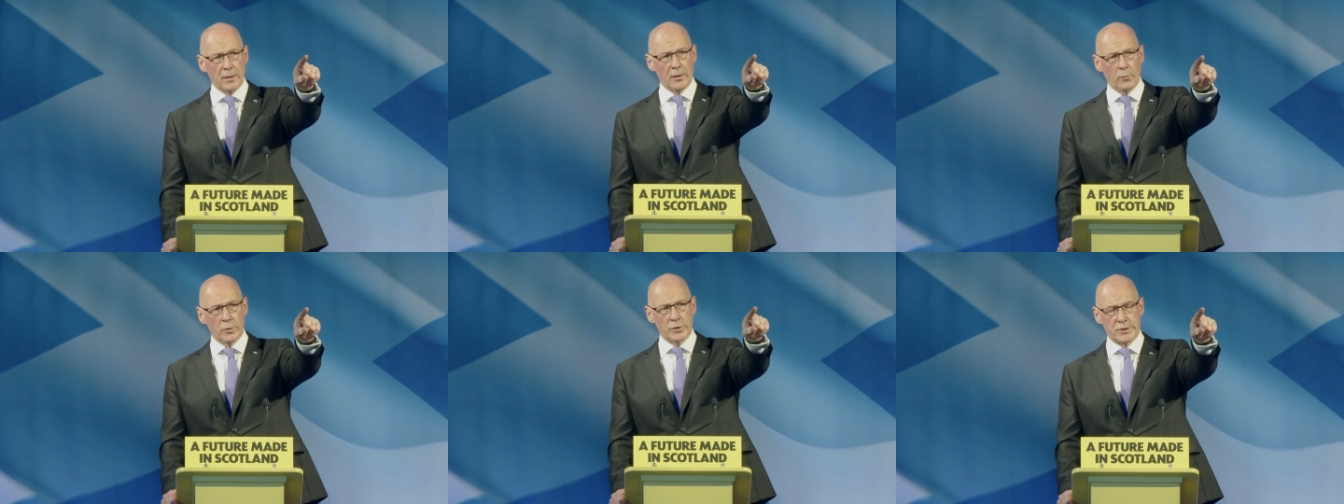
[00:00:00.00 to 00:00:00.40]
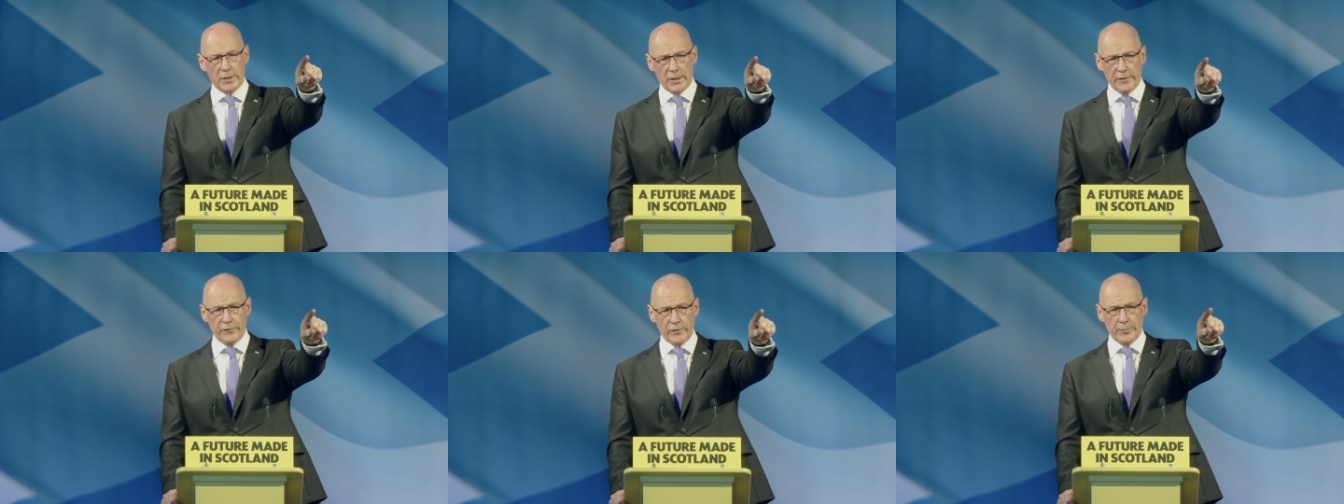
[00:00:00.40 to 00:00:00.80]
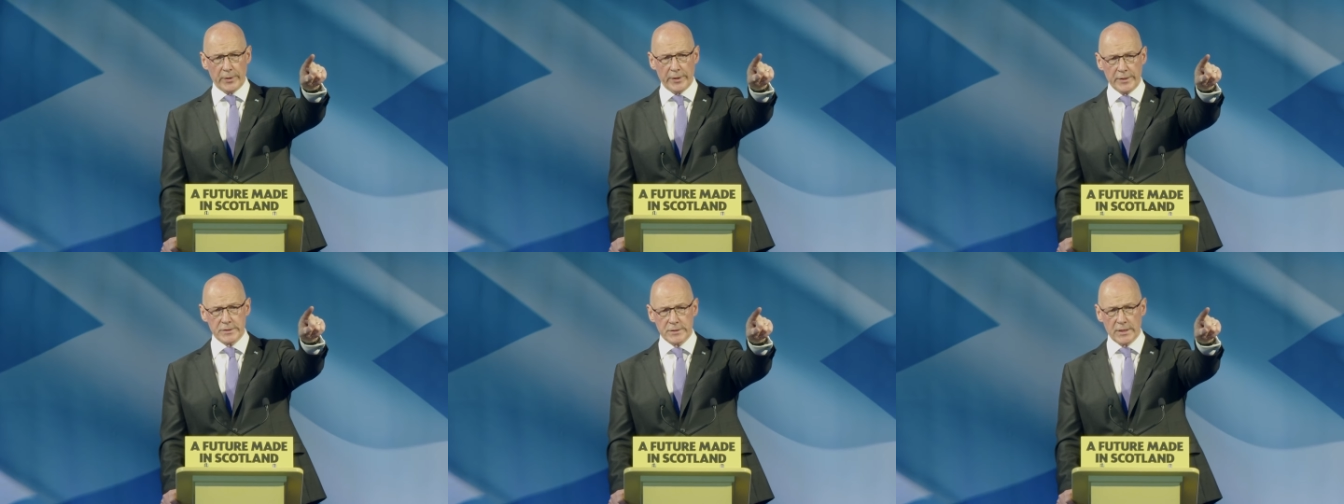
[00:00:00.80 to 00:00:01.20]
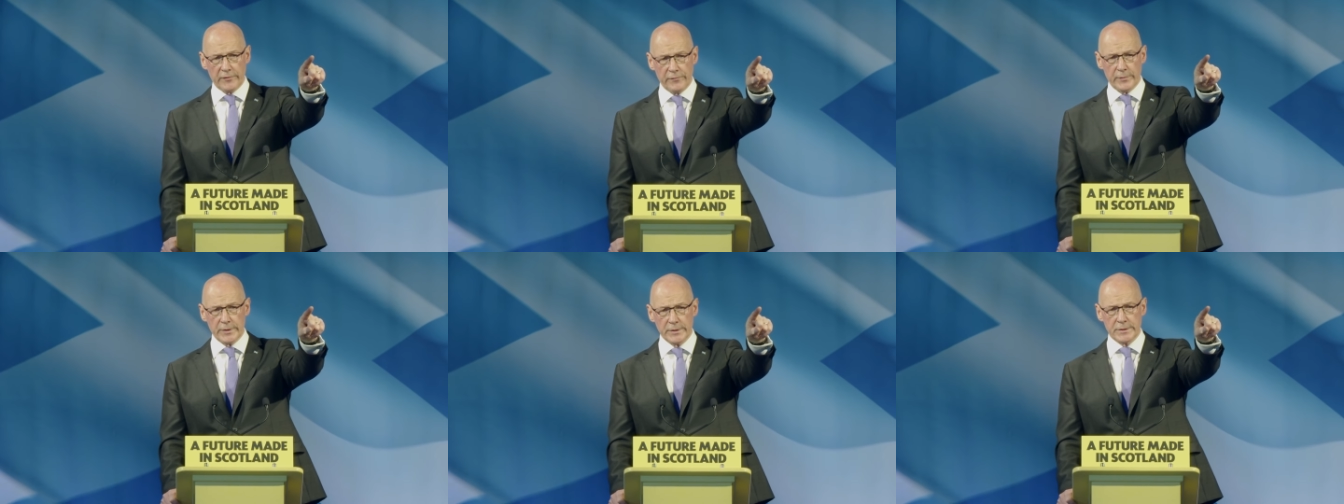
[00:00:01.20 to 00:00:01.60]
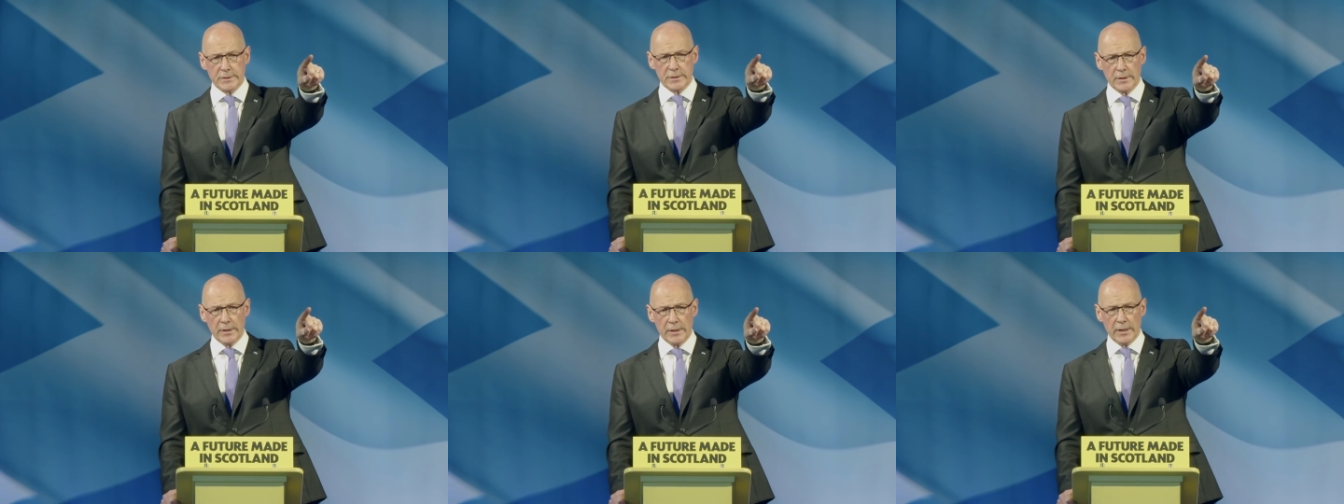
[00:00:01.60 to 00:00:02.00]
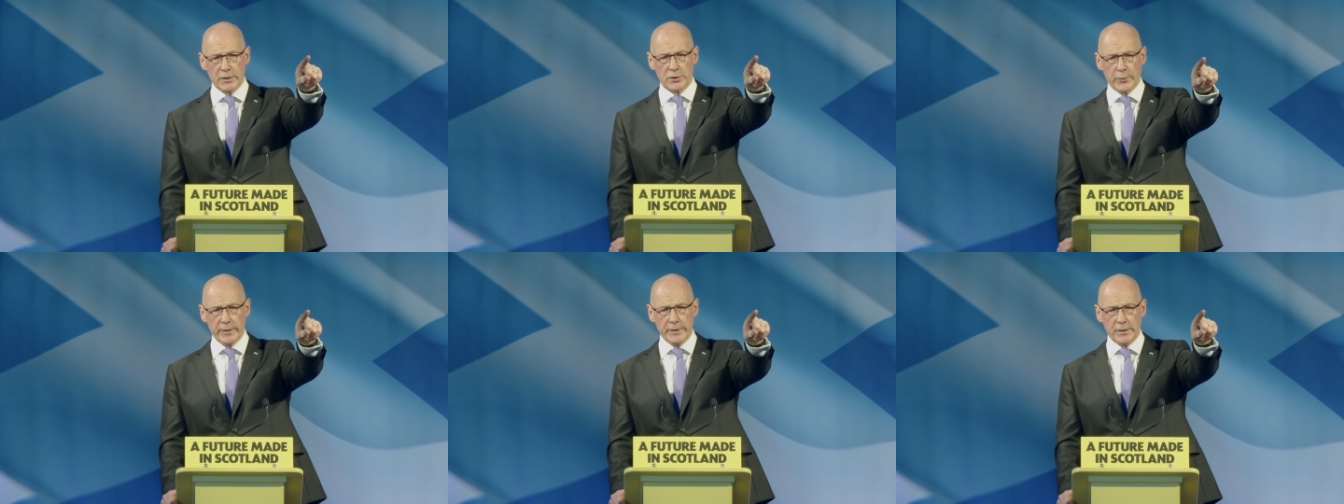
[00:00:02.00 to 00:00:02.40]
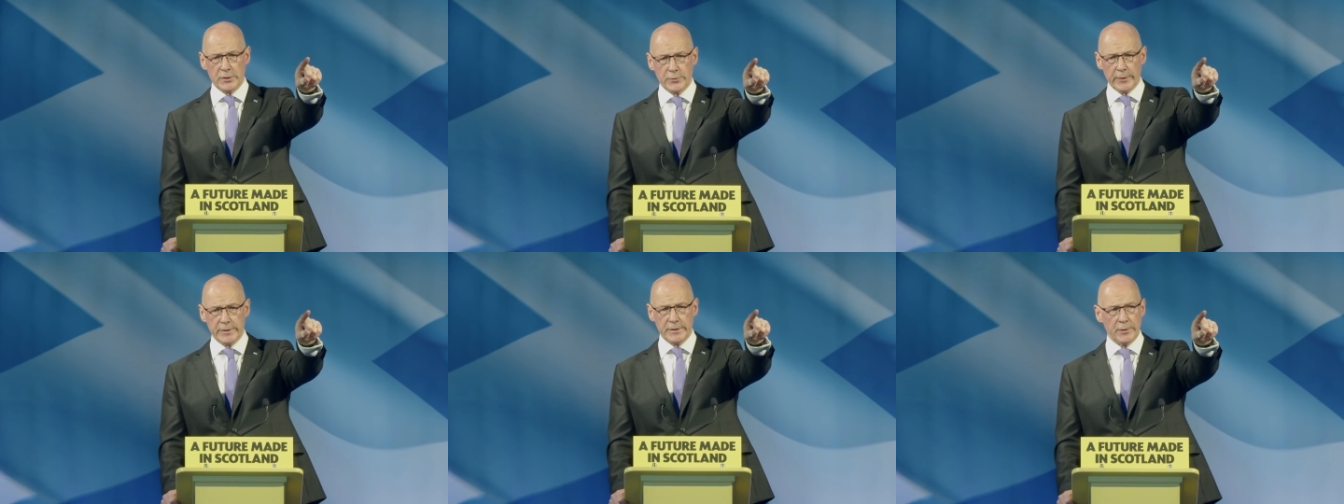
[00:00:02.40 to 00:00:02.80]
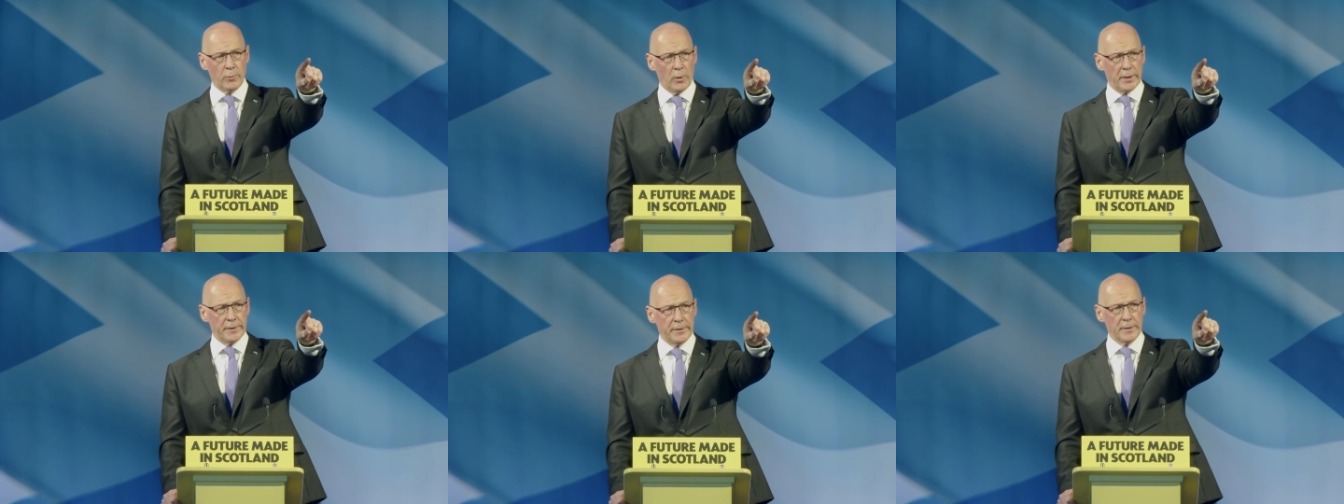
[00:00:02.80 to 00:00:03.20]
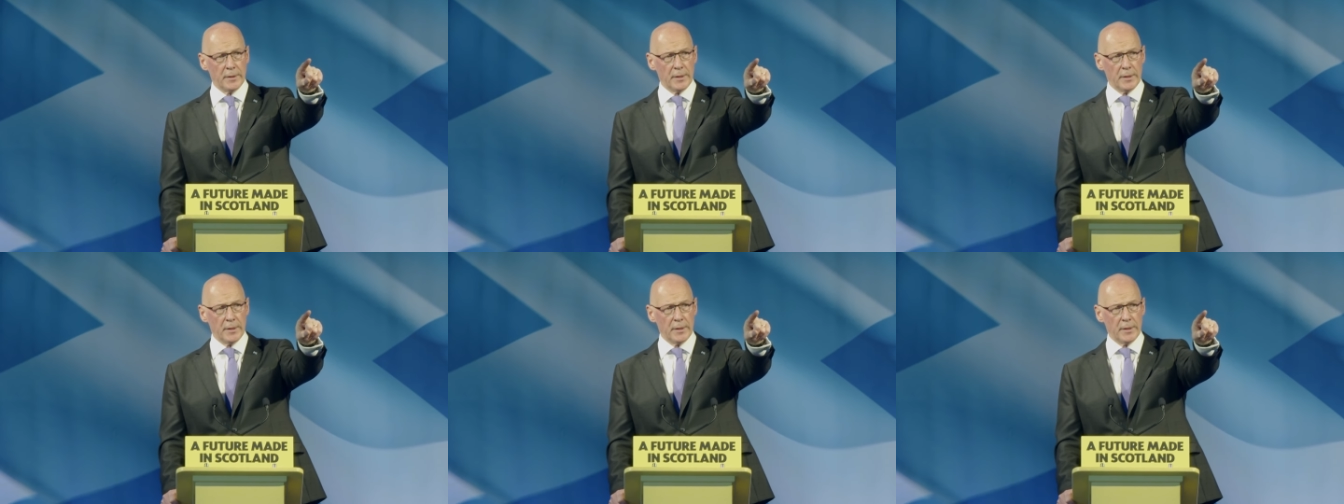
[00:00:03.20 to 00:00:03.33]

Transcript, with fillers: was delivered by this government in 2021,